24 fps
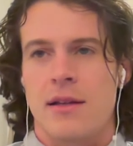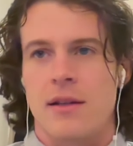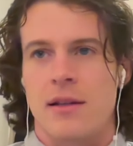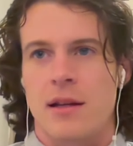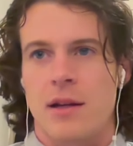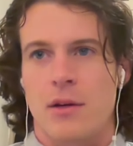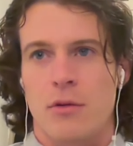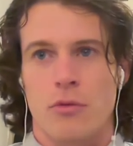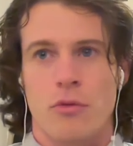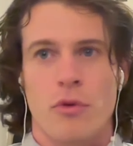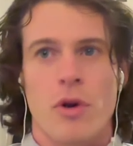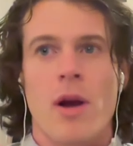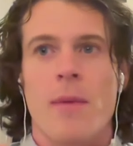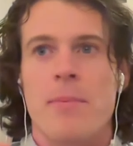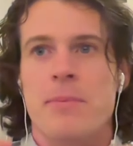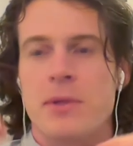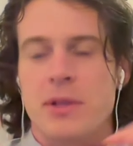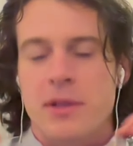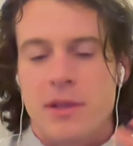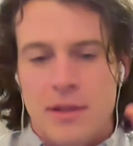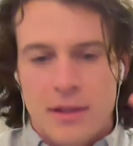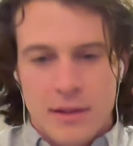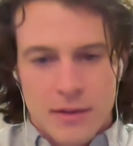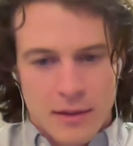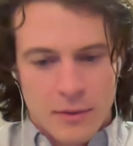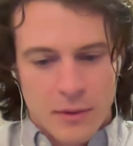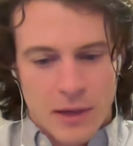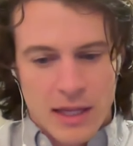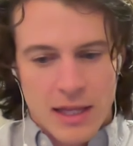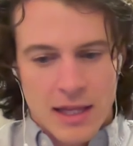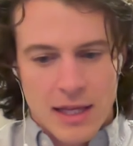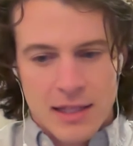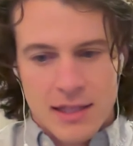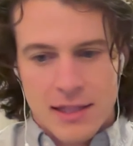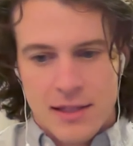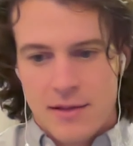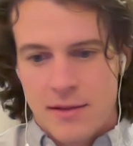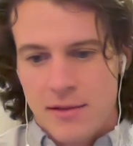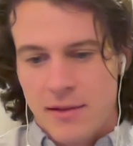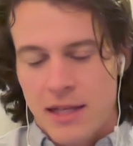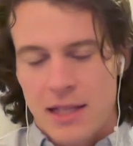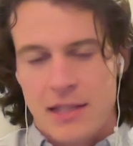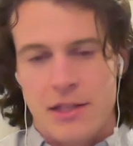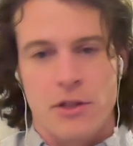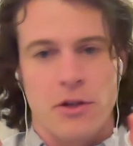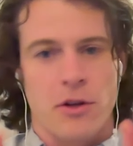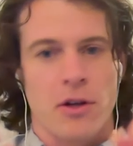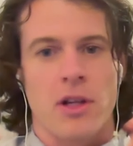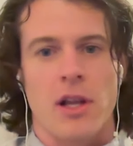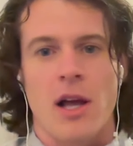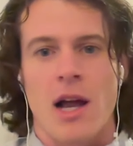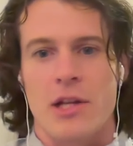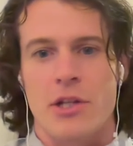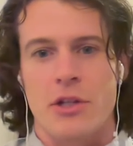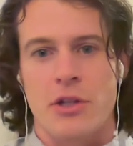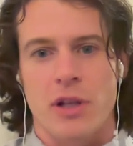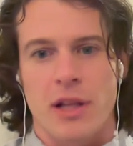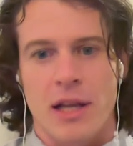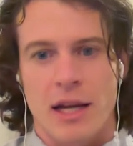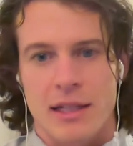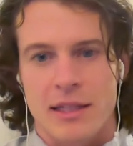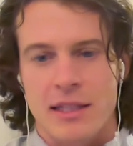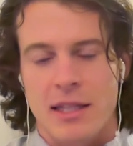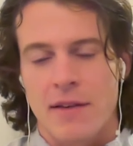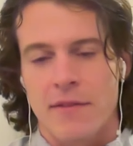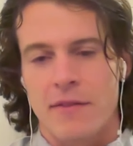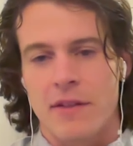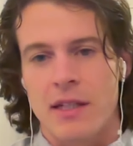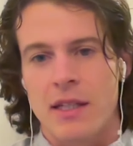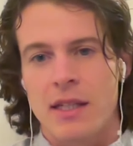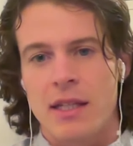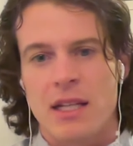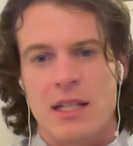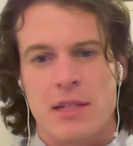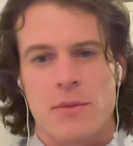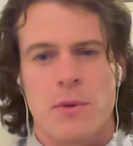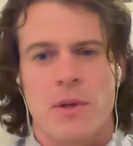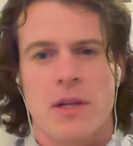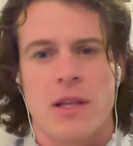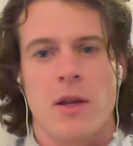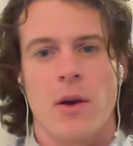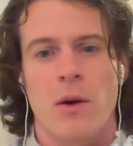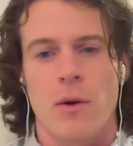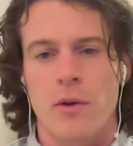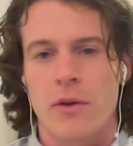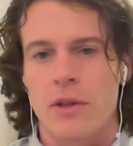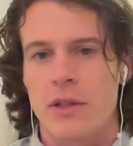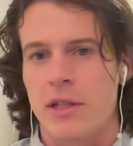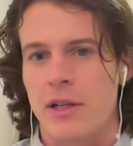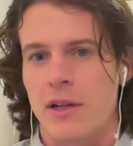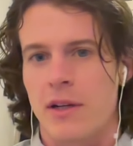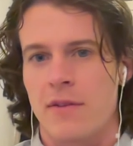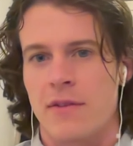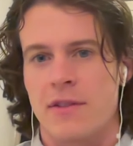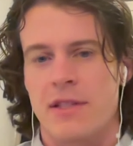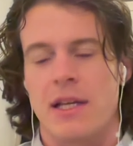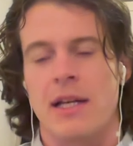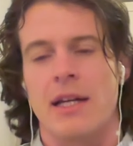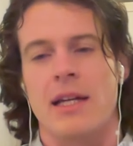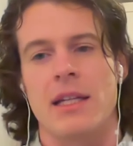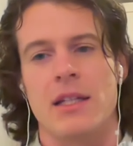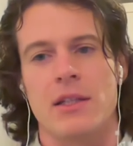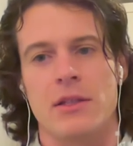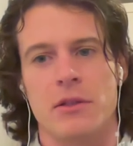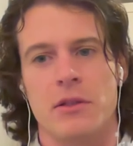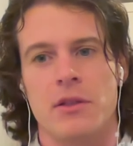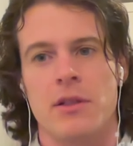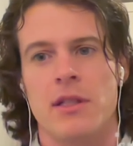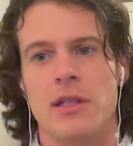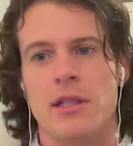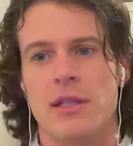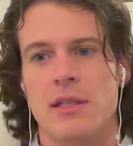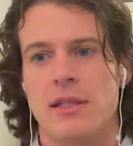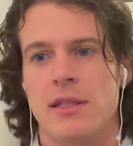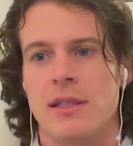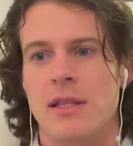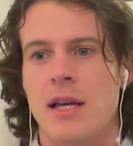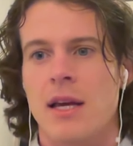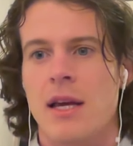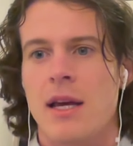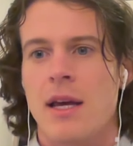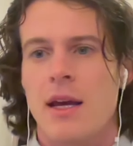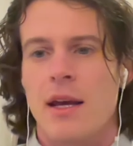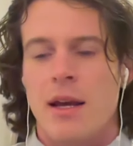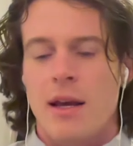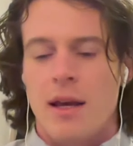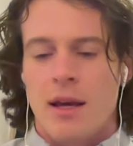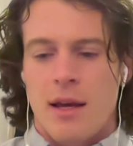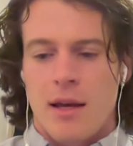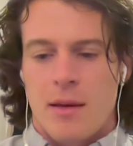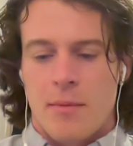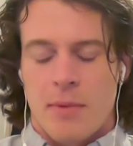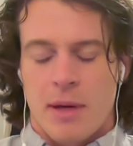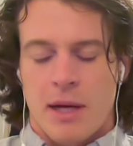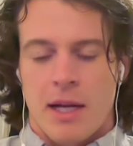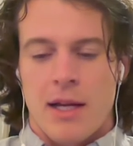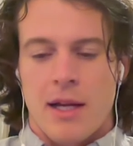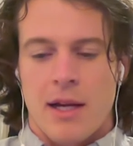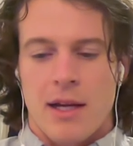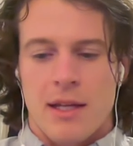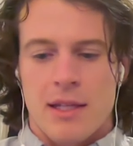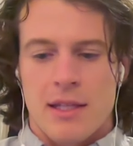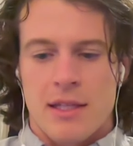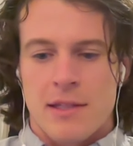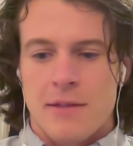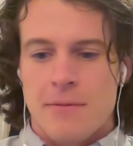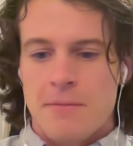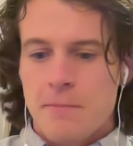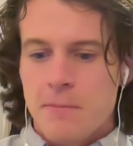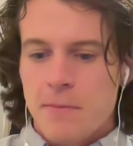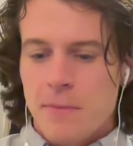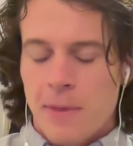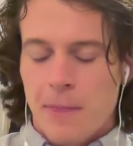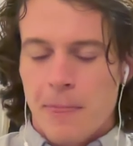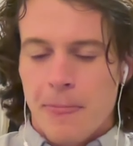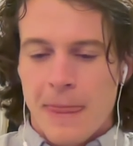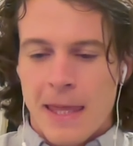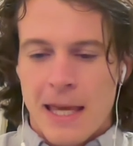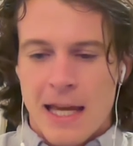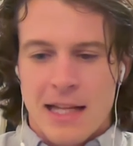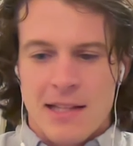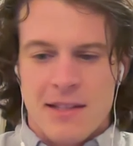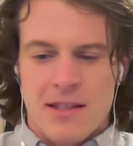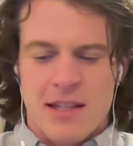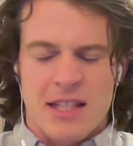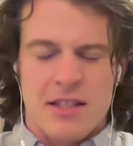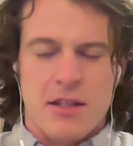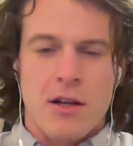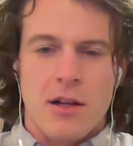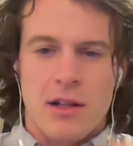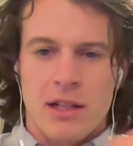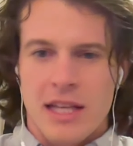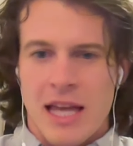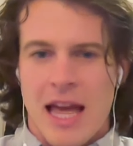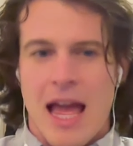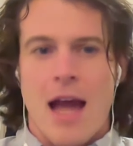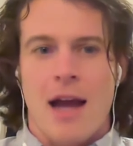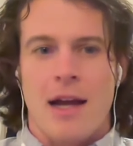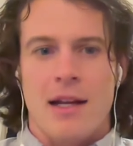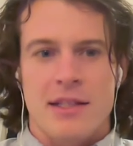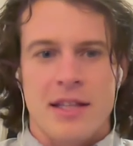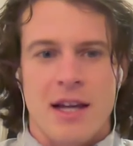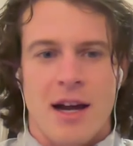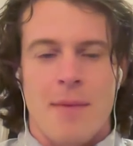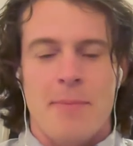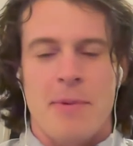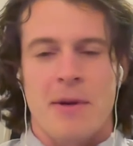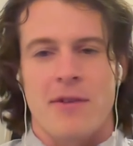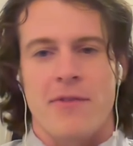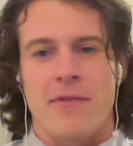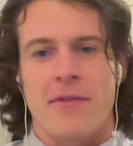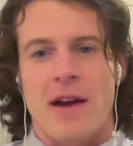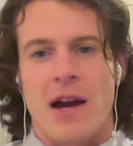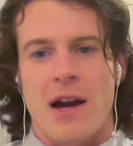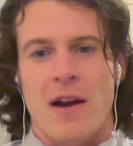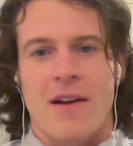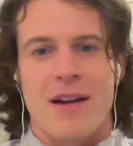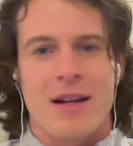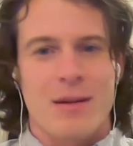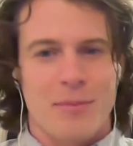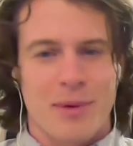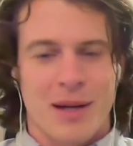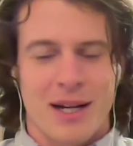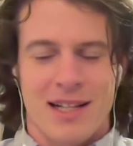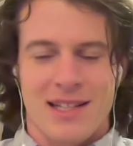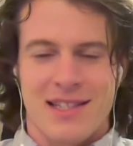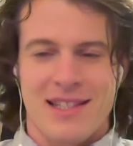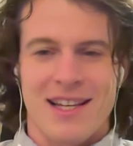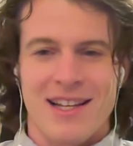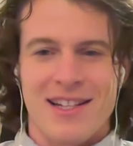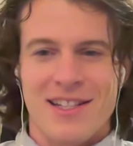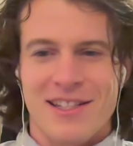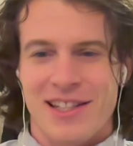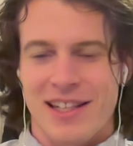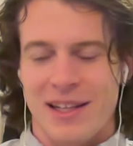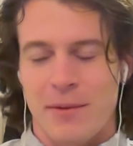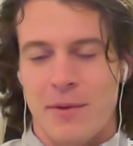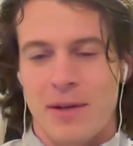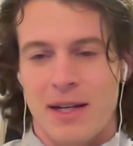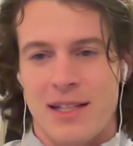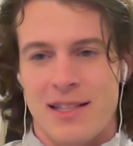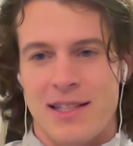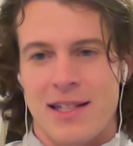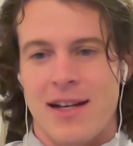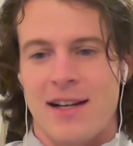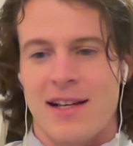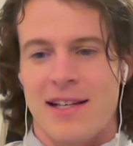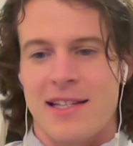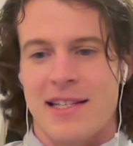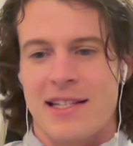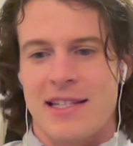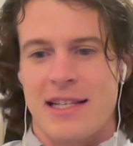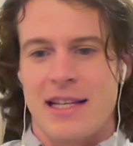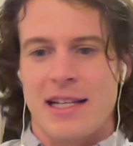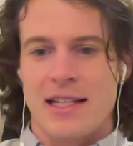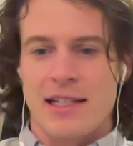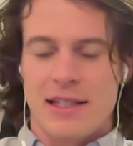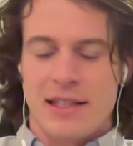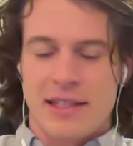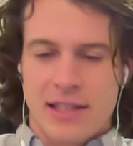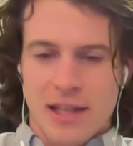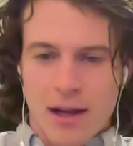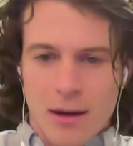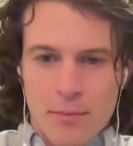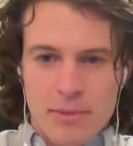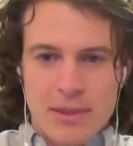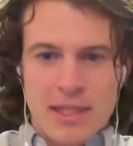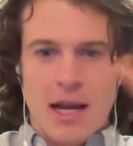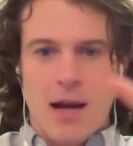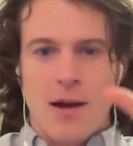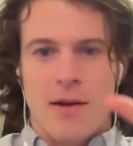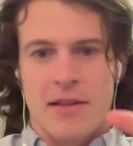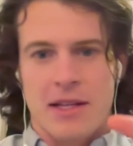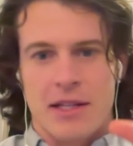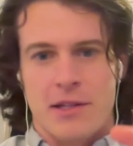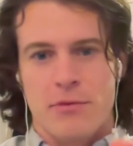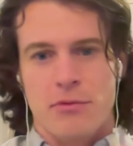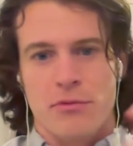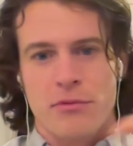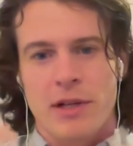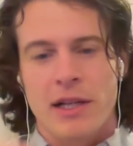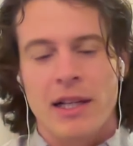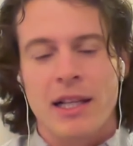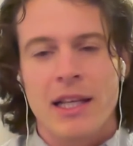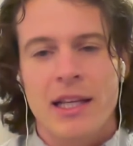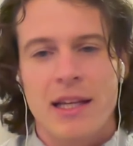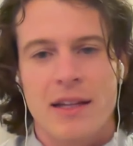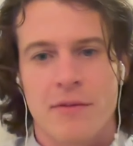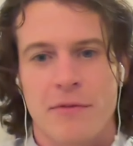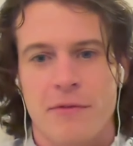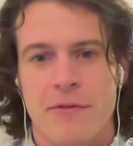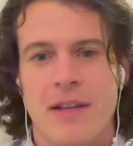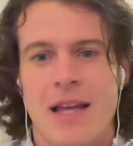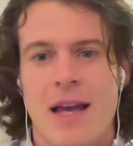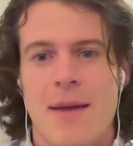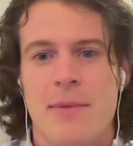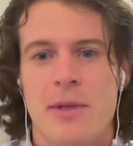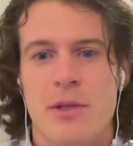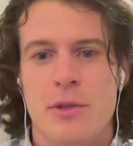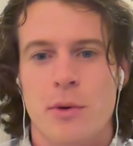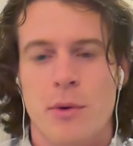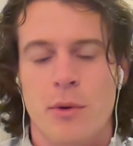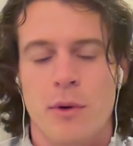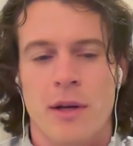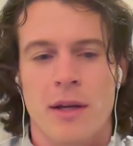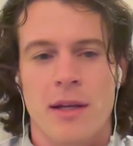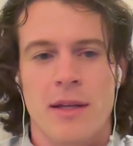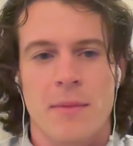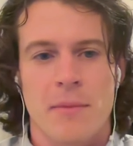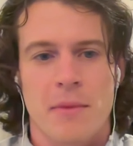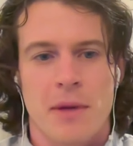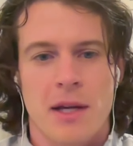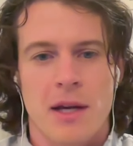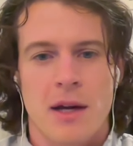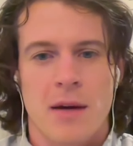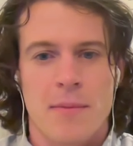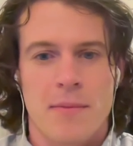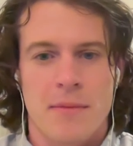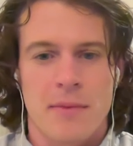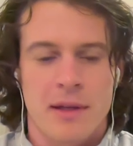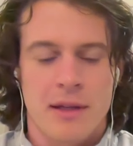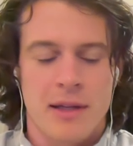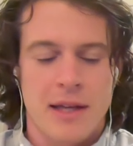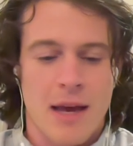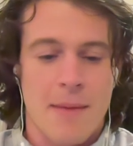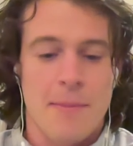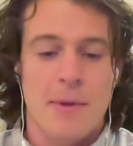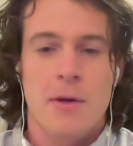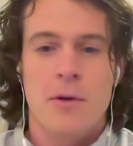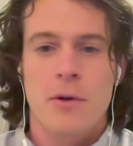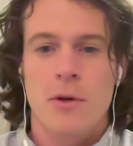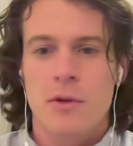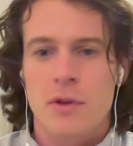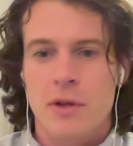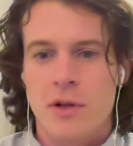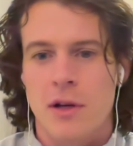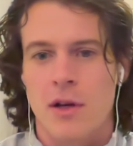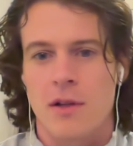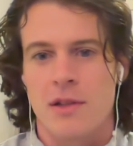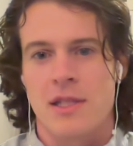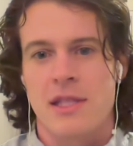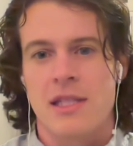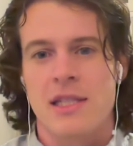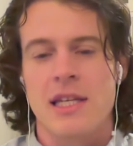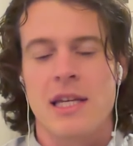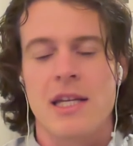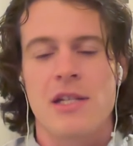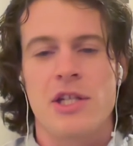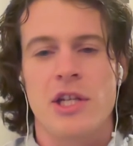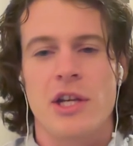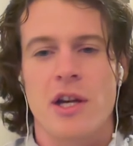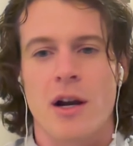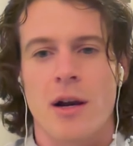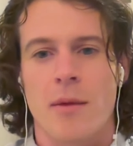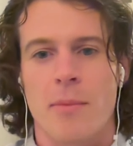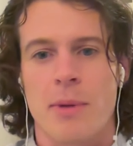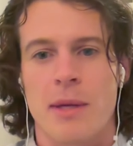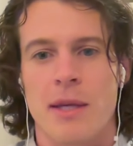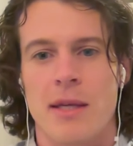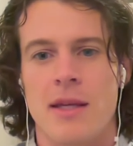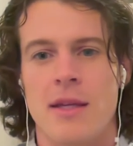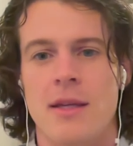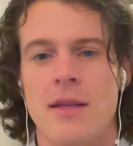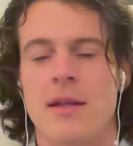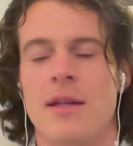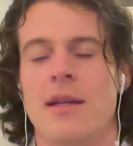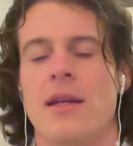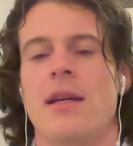erupt when this neurological activity. It's one of the only nerves that can do this because it's called ectopic firing, but essentially what it does is it dumps out this really inflammatory chemical called CGRP,